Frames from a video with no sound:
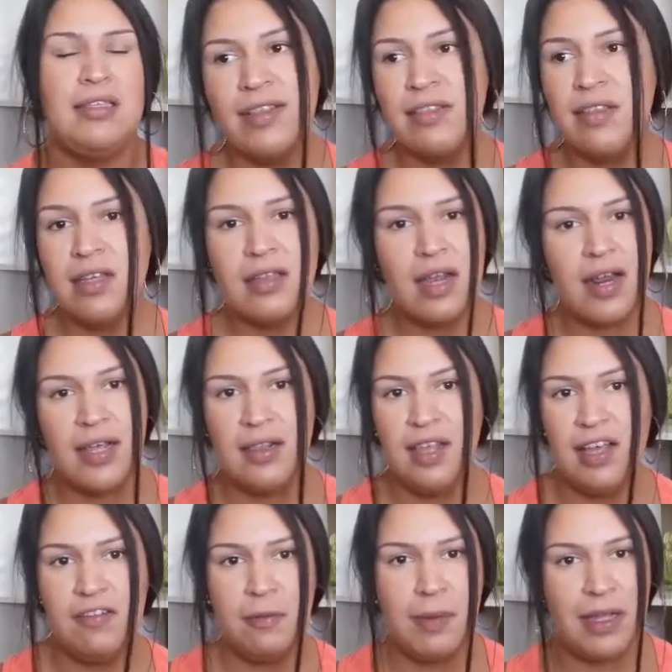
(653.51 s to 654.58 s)
One thing that I
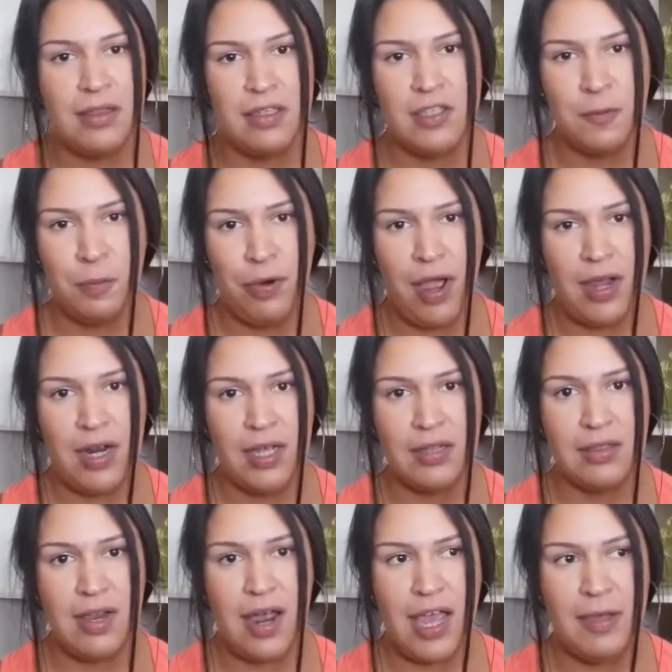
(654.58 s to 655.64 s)
love about this
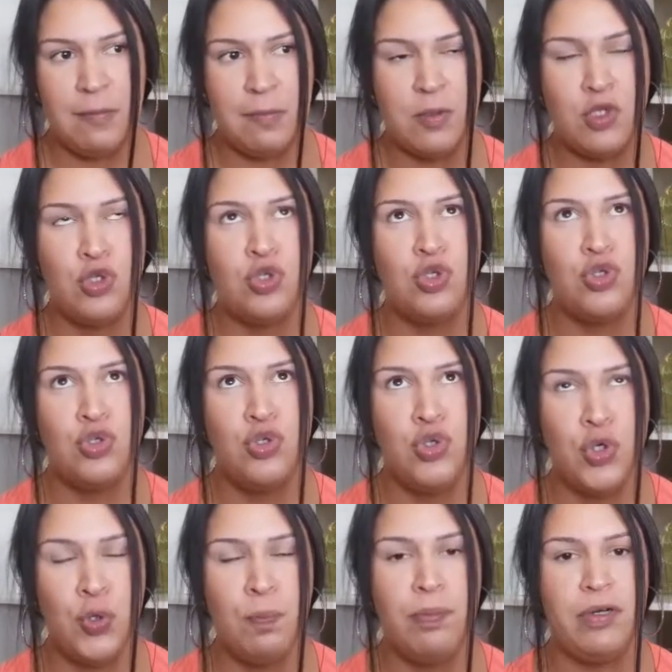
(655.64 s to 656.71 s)
product that I'm
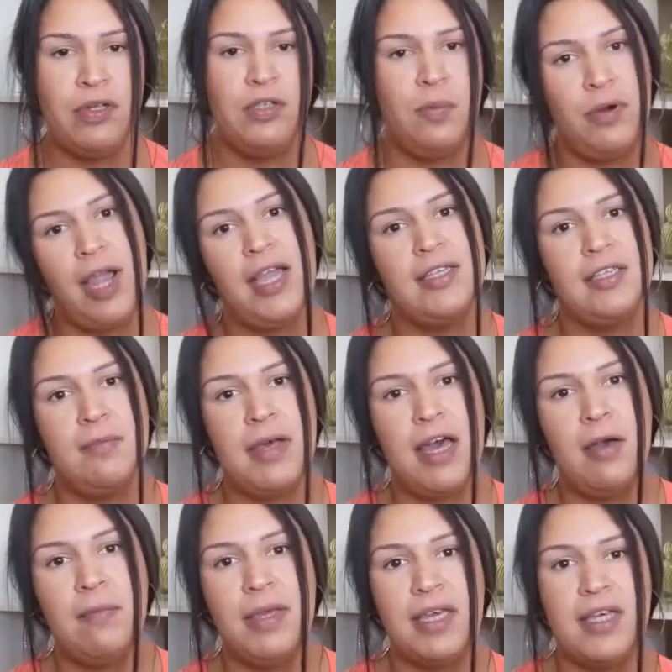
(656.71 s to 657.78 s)
super surprised
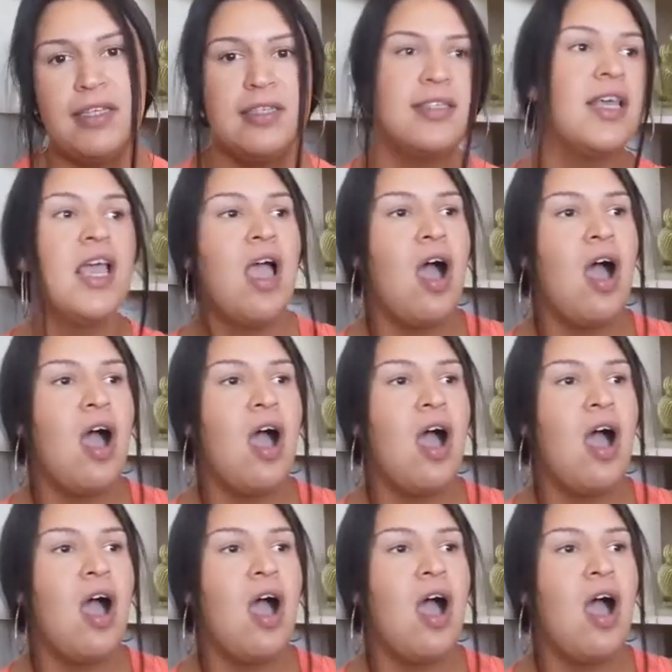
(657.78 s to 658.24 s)
about because